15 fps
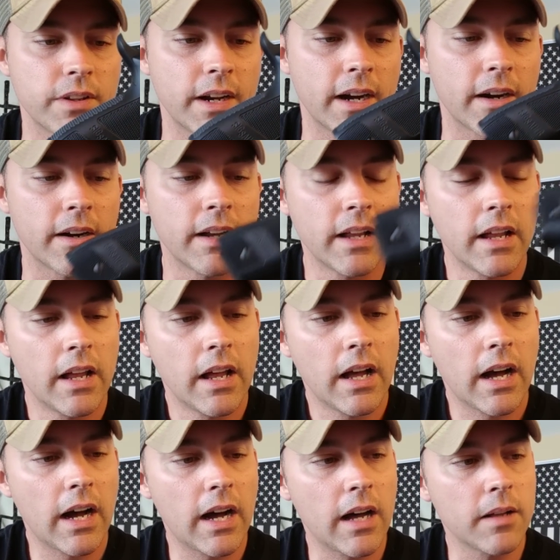there.
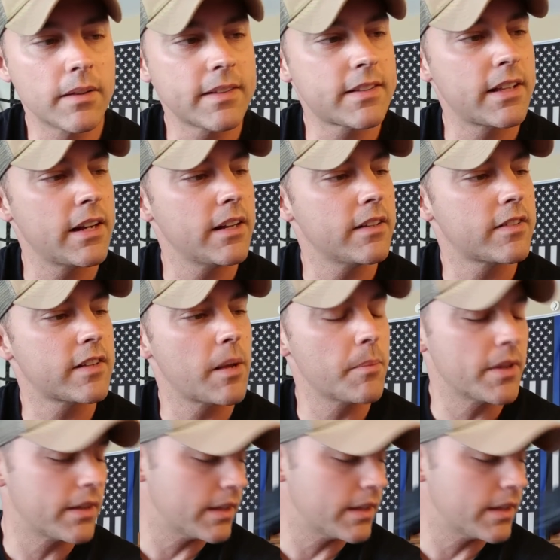Let's get into some of